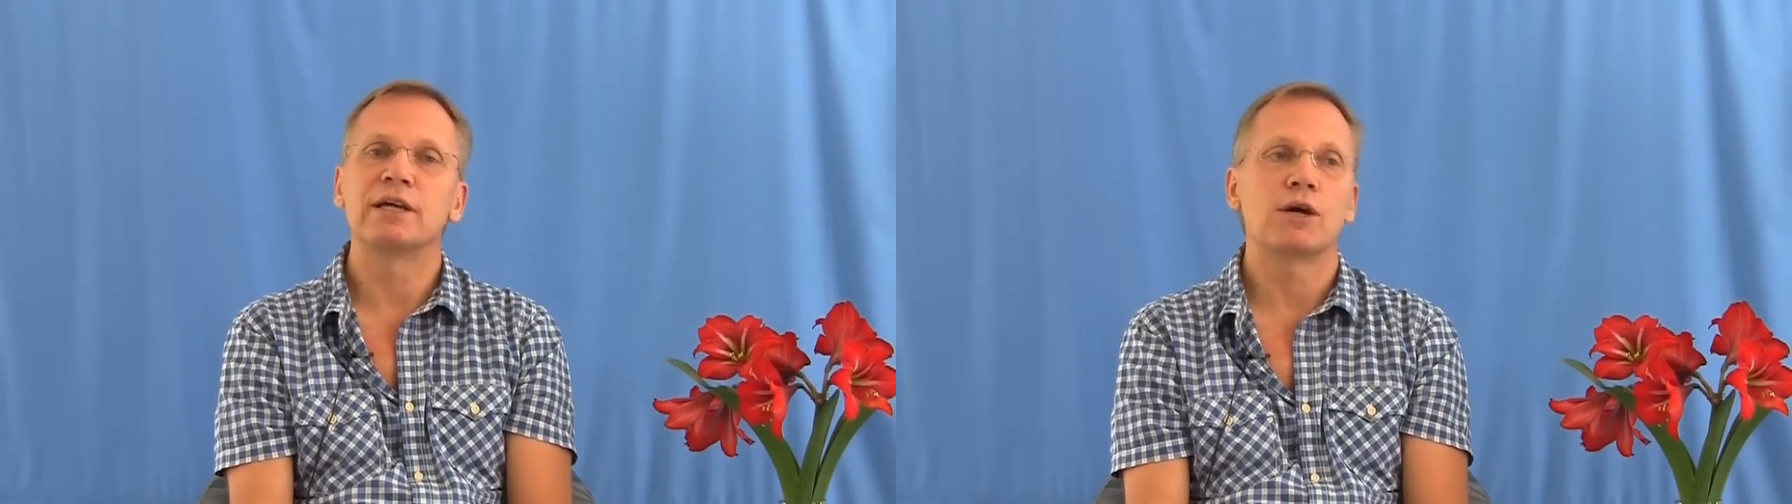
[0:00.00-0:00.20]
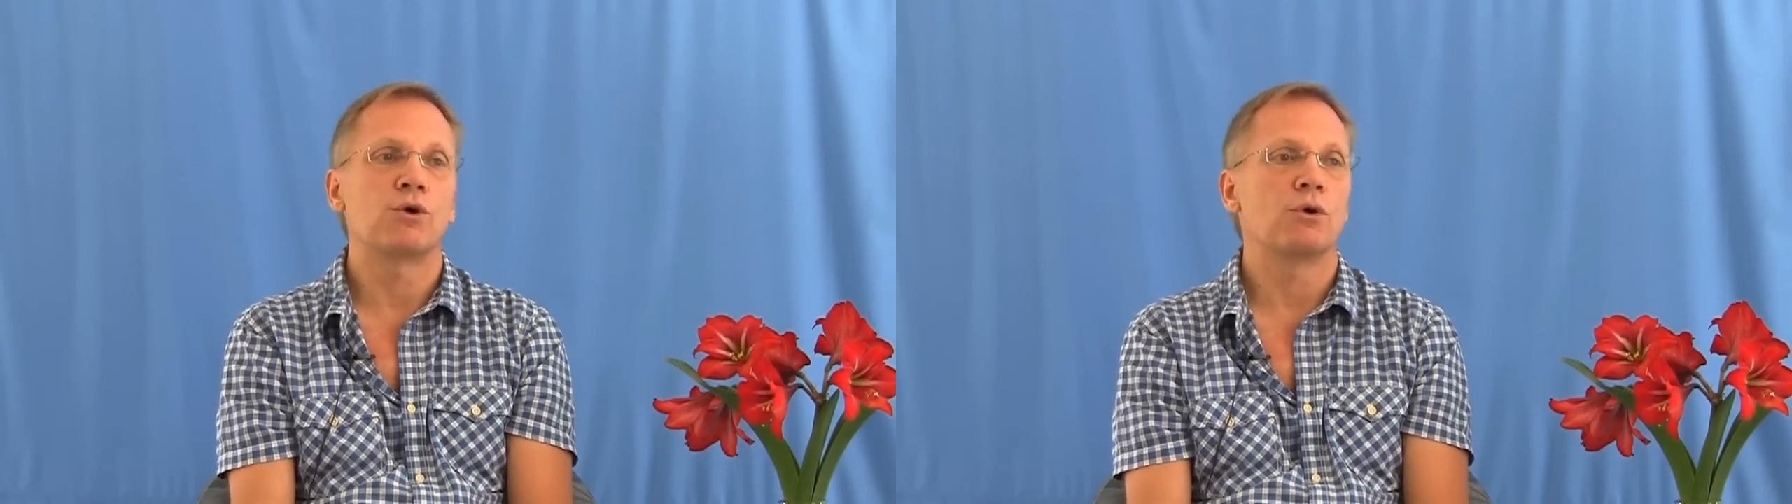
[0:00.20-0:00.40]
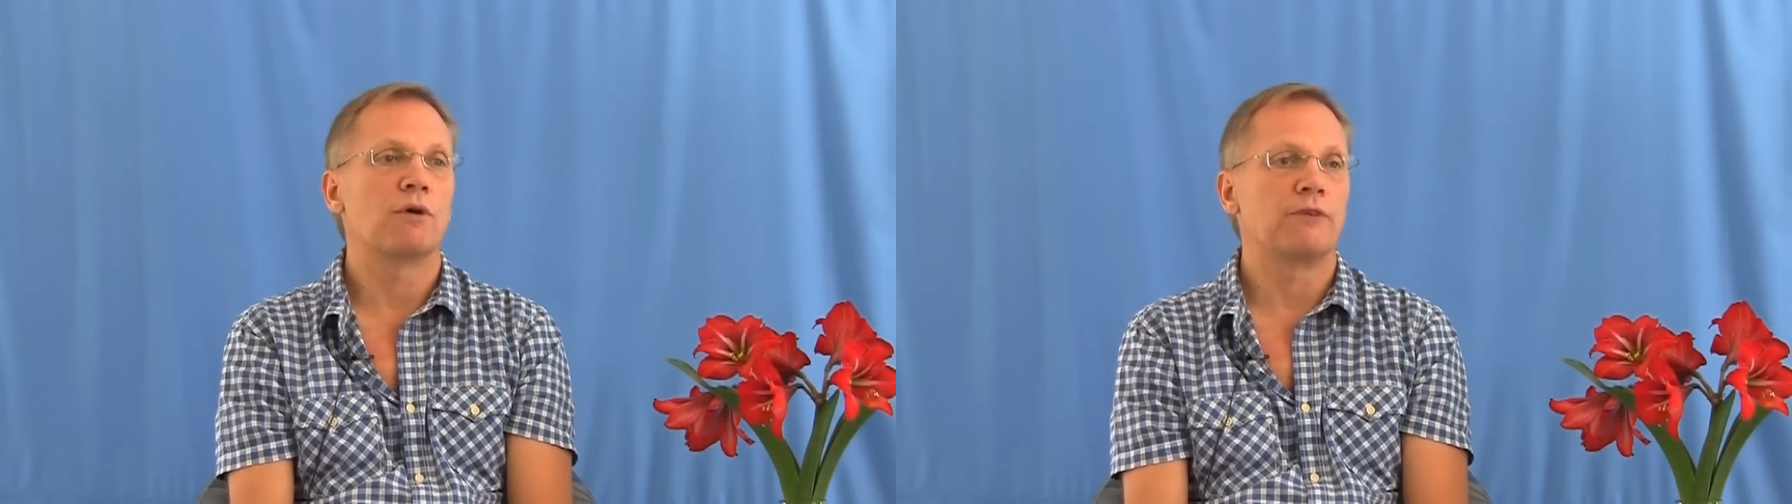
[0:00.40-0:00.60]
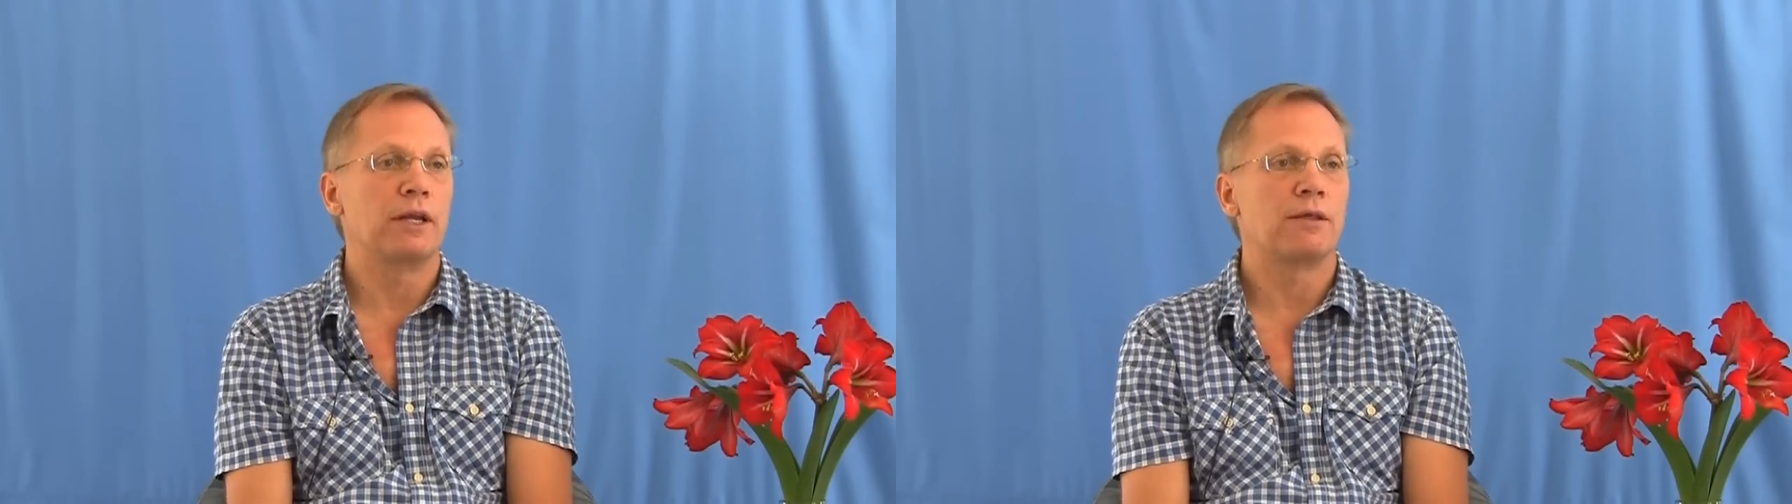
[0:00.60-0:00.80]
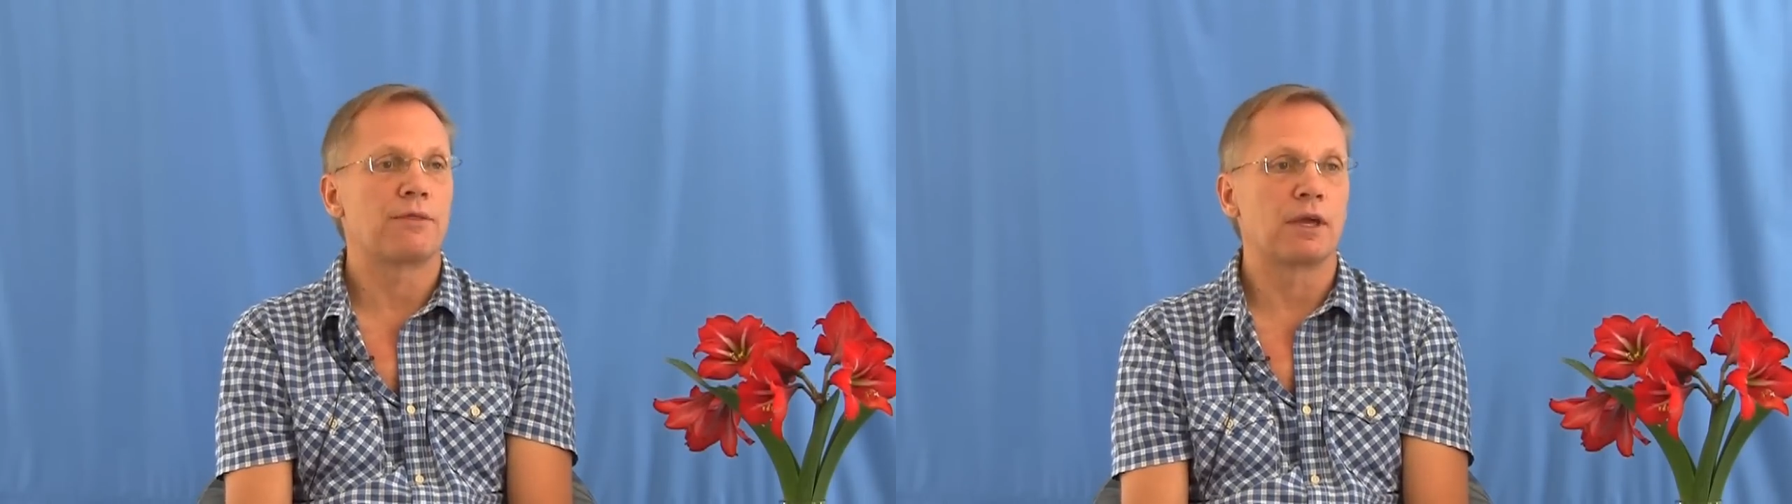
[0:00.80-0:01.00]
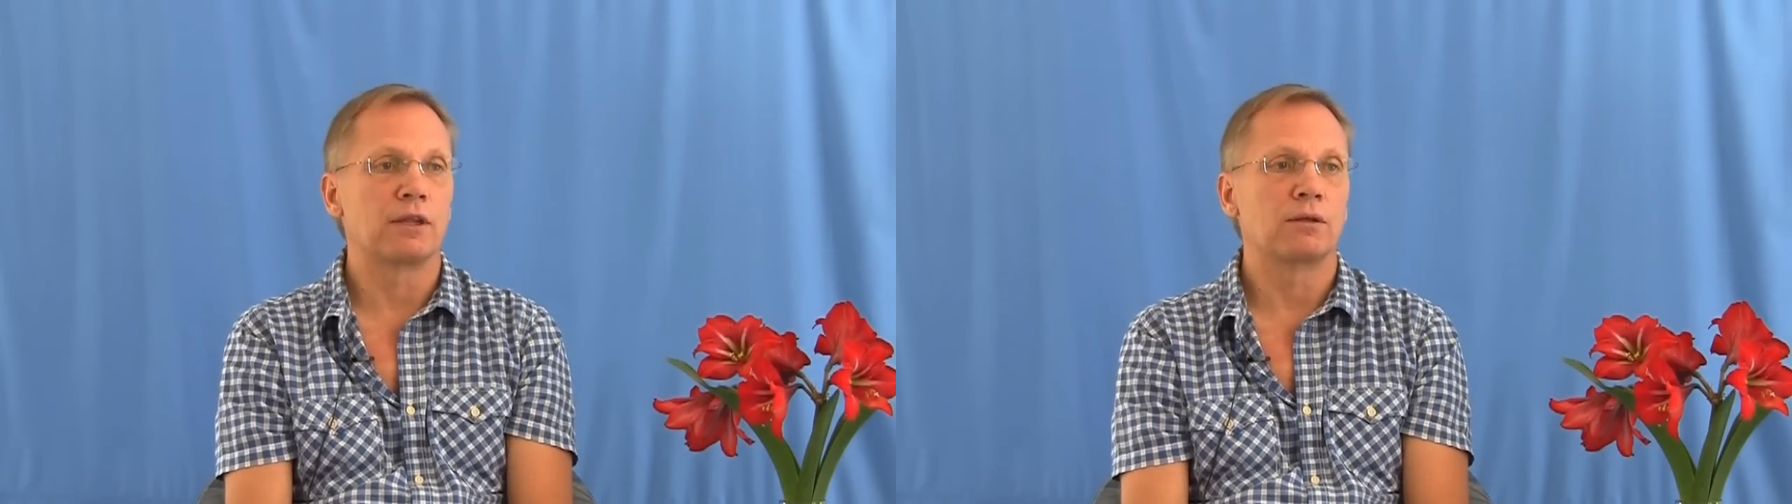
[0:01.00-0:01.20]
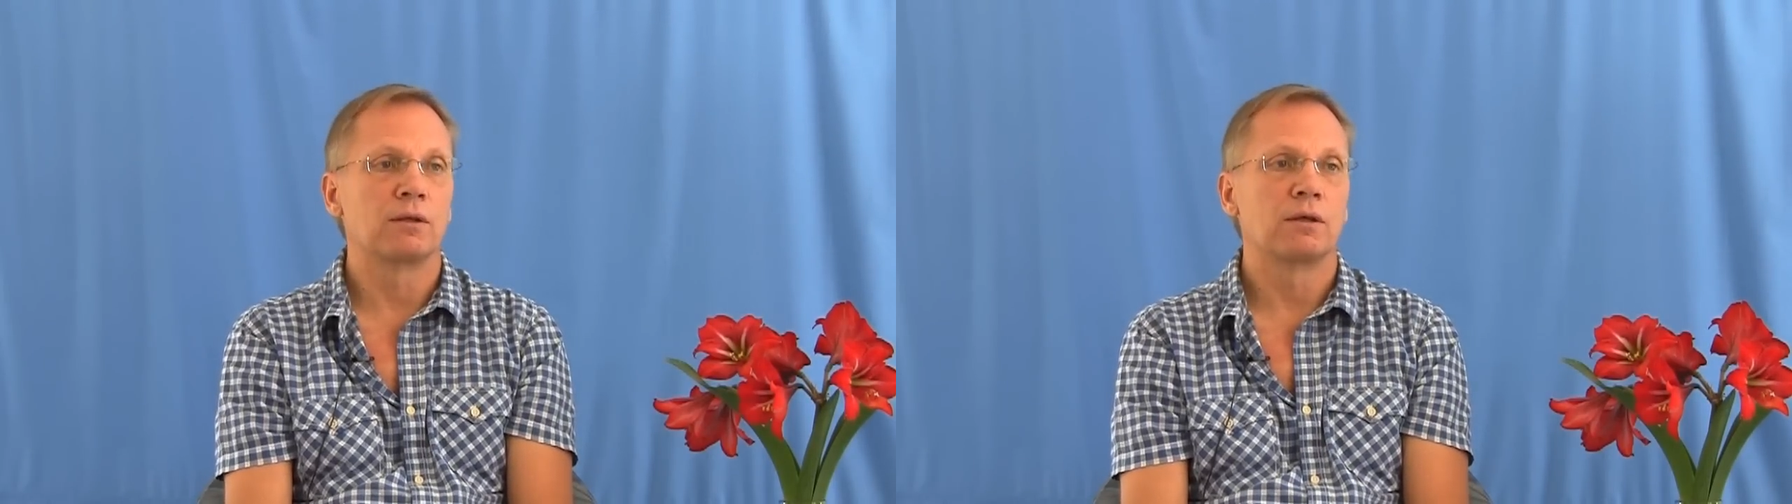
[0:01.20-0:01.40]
go of anything.